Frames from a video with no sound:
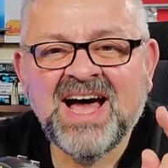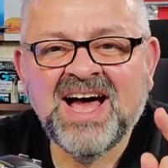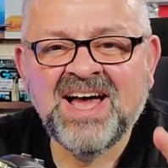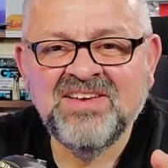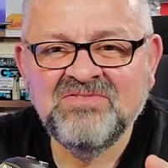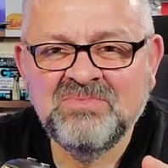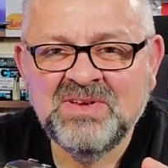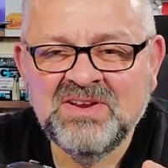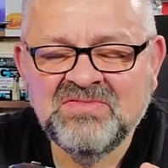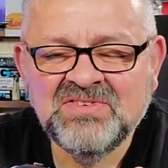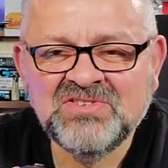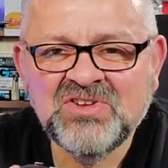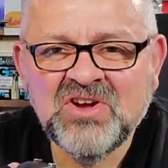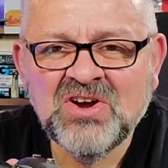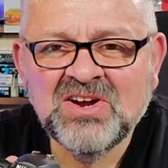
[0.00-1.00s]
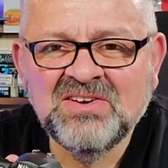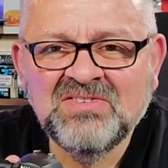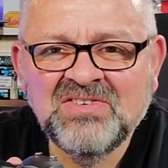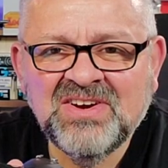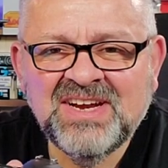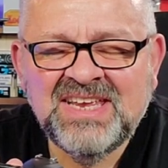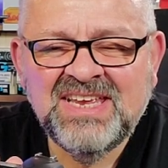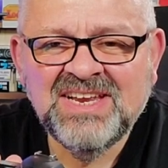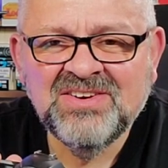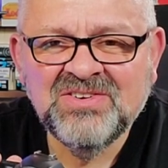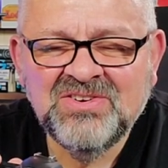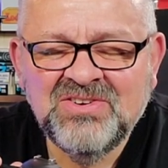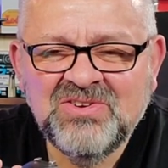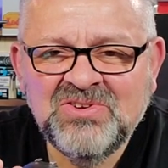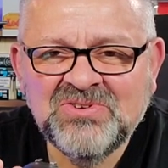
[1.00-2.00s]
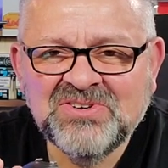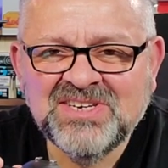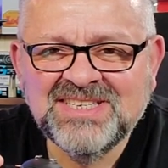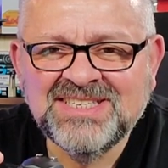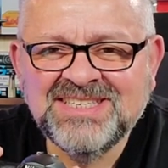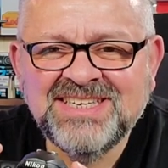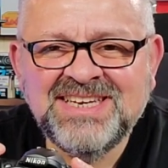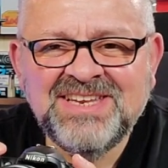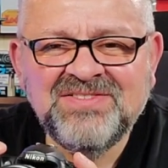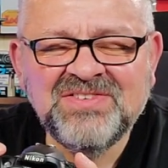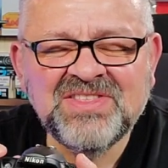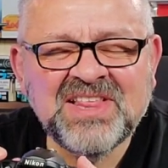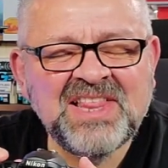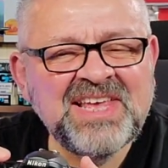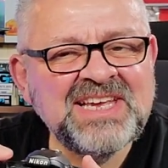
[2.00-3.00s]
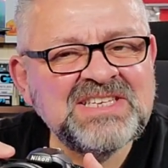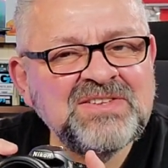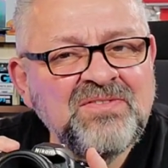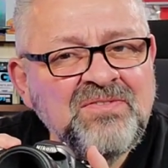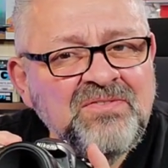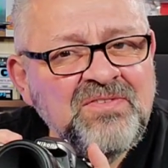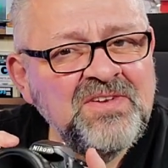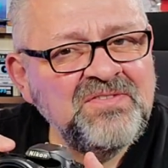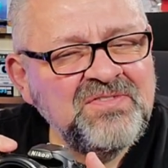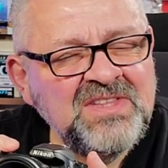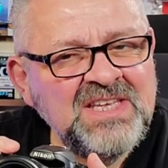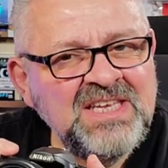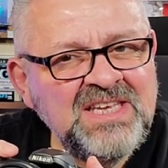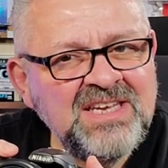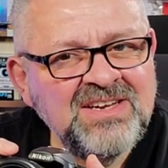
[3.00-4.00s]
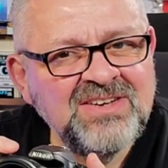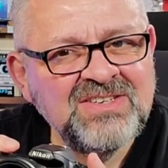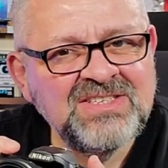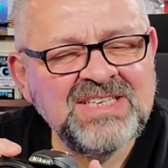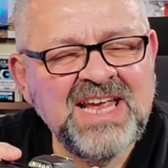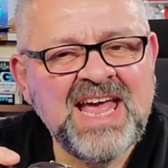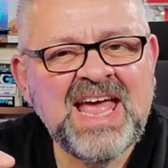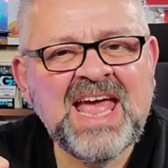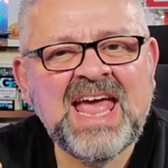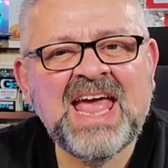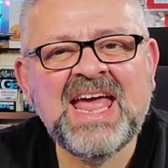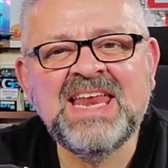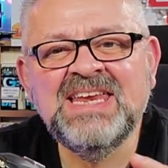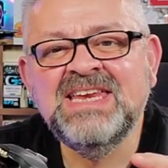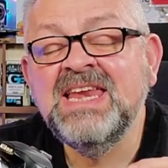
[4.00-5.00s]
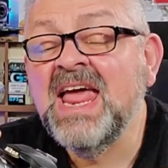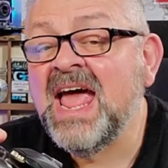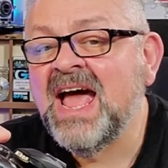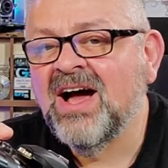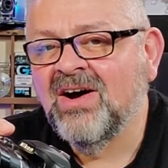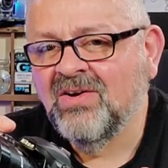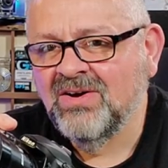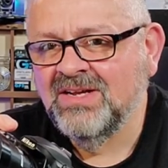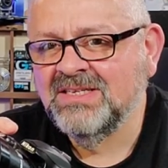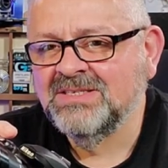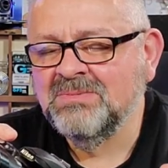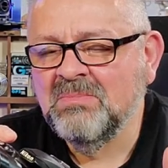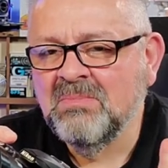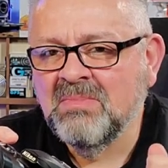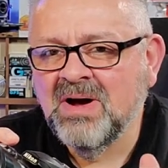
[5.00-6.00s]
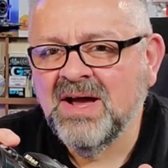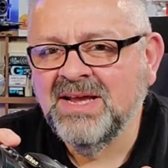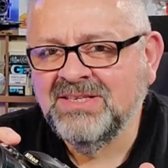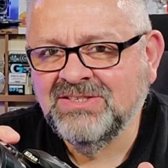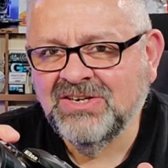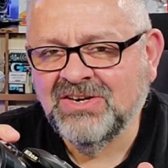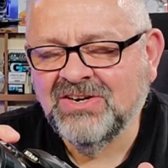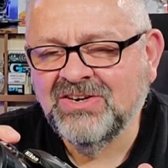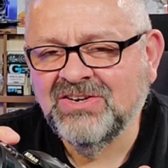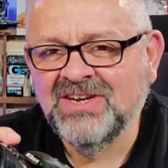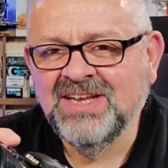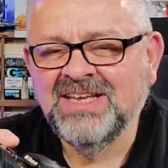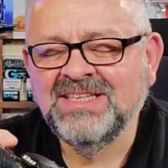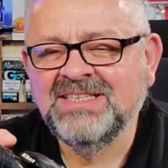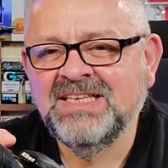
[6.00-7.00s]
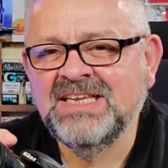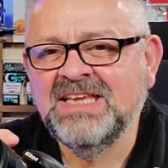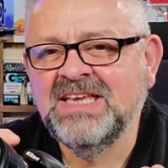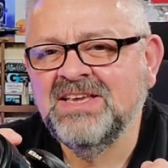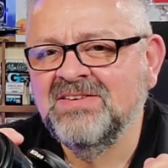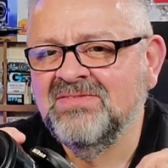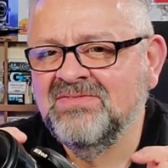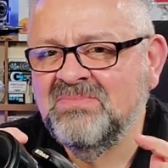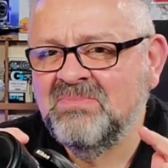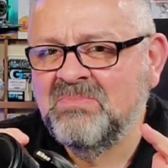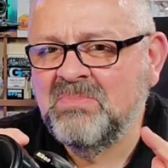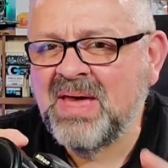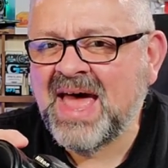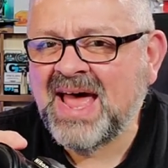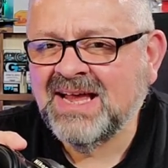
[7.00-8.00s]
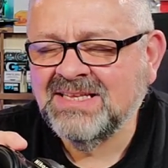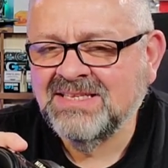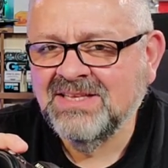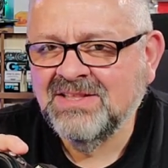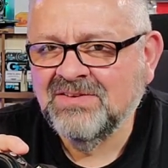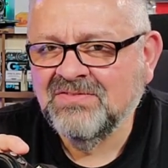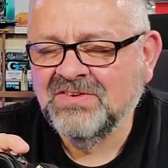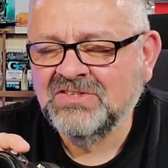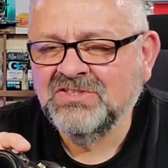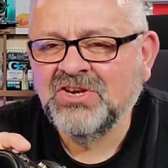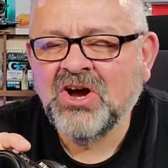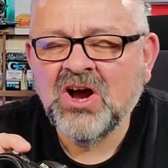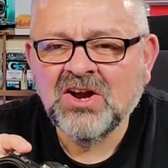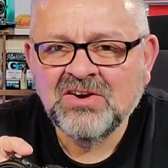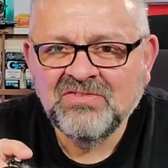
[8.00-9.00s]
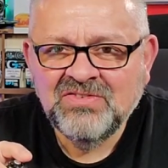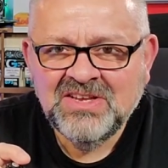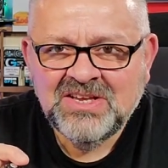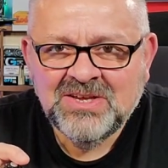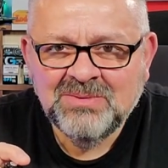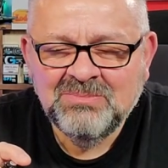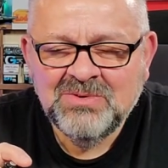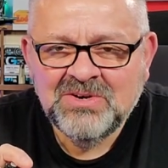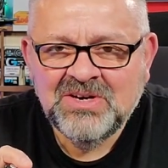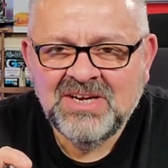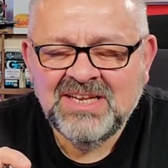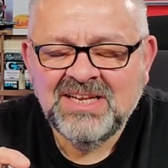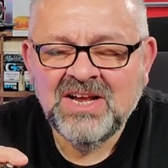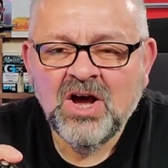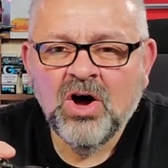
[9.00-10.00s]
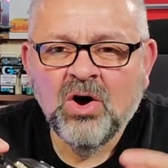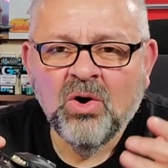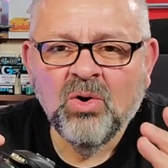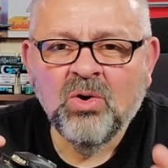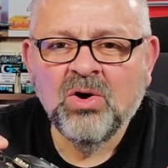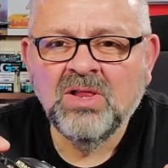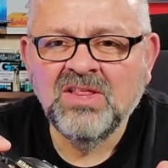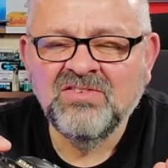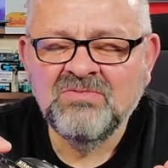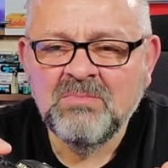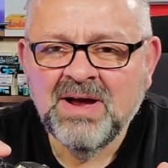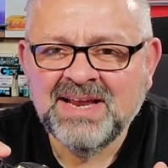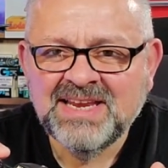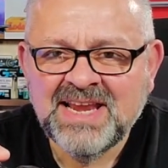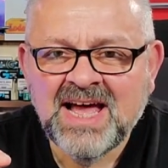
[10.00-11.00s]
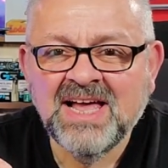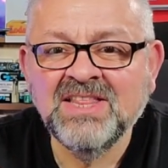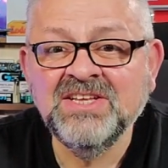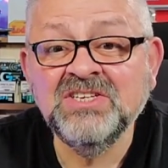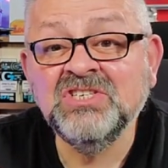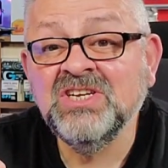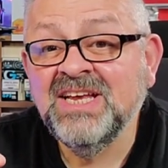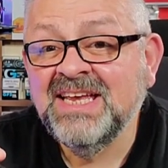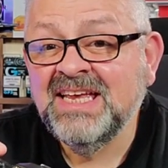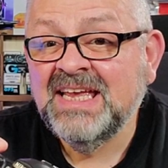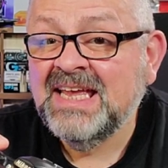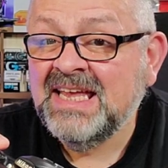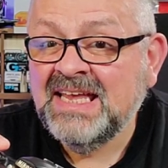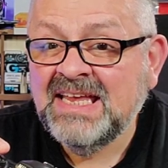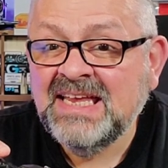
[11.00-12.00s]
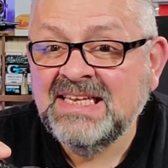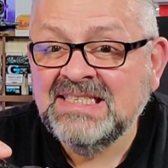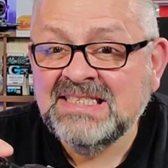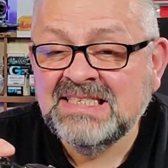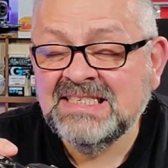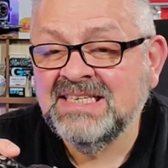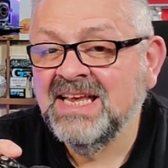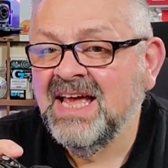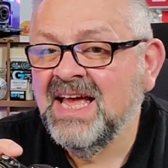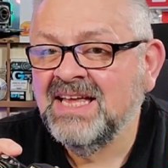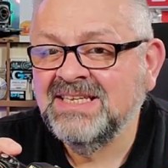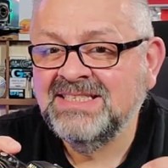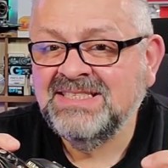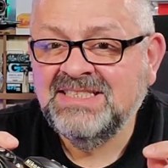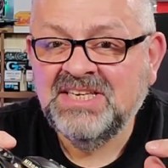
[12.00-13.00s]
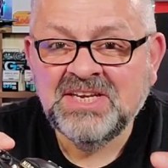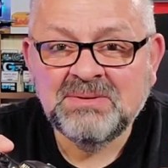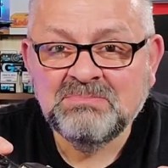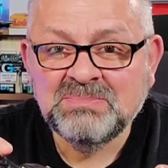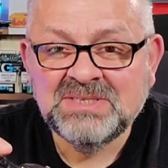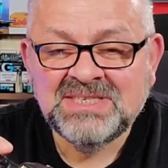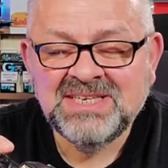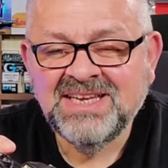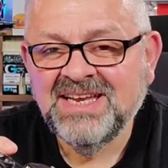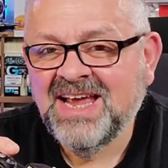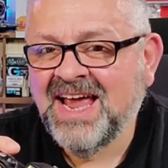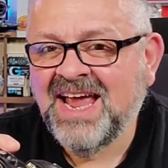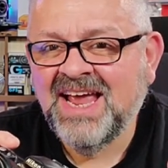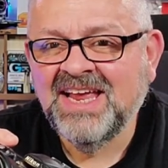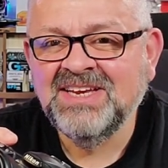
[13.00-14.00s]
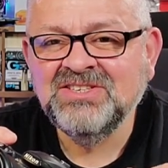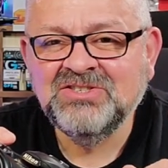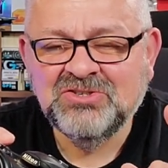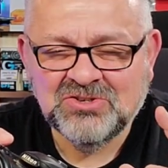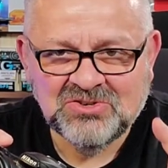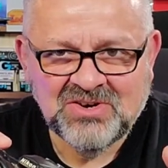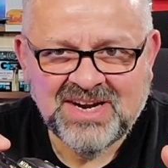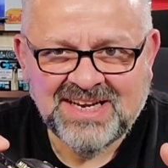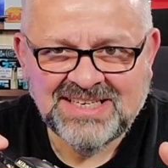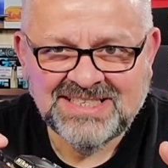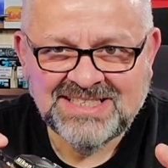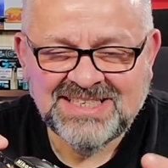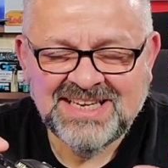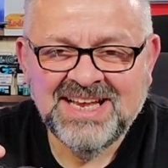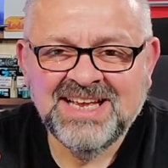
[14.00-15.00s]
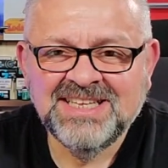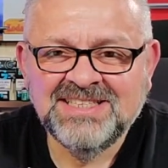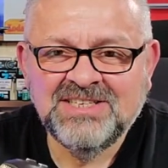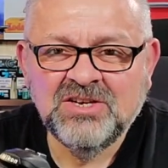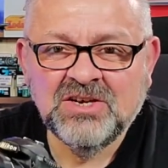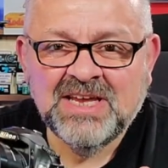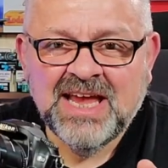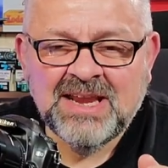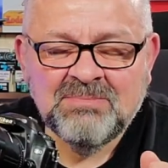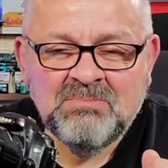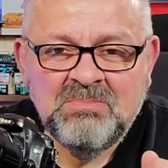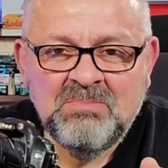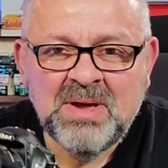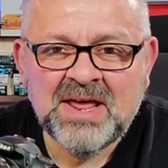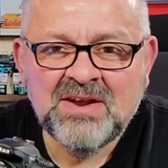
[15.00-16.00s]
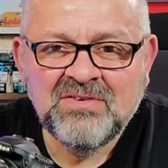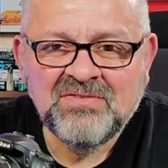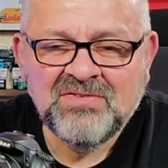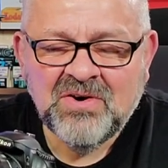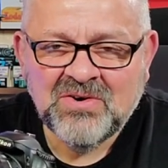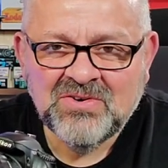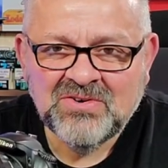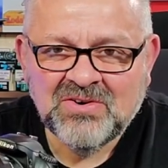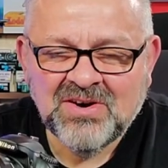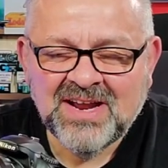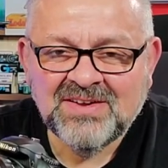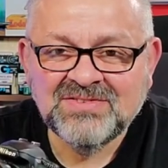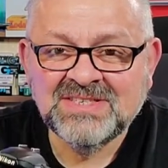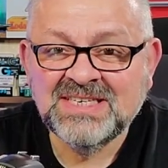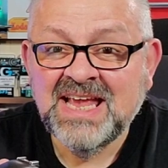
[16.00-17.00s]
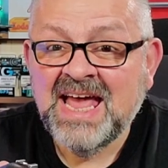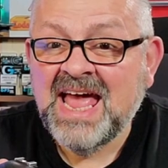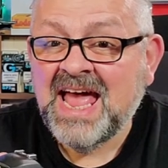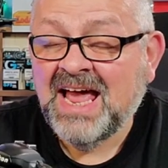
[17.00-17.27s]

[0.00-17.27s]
I've been a photographer here in New York City for the last fifty years, and now it's my turn to give back to the photography community all of my knowledge, hints, tips, and tricks to get better photographs.